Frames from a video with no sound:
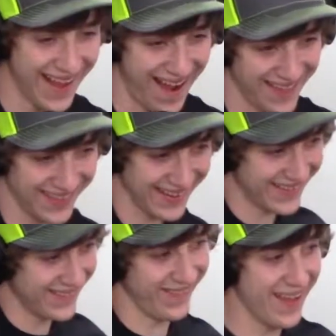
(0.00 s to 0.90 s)
Yeah, I think I
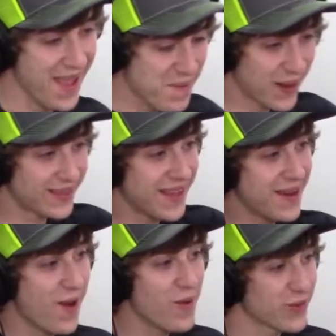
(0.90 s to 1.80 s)
do want. Because he
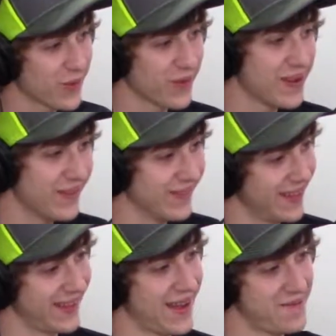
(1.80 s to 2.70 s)
knows they're real.
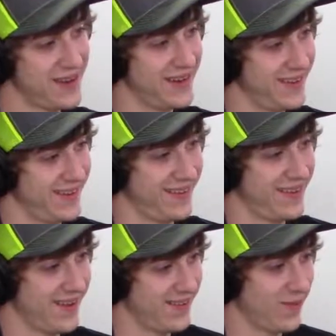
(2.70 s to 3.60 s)
Like, I mean,
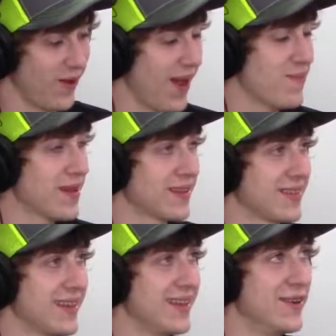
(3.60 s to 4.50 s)
I'm not going to
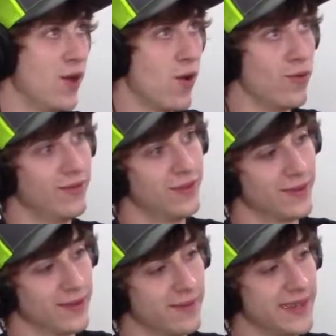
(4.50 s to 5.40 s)
say he knows they're
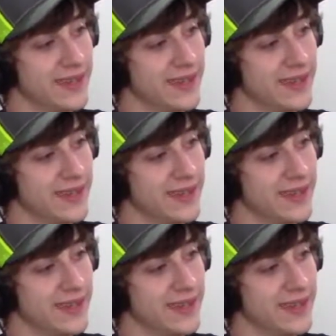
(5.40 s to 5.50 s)
real, but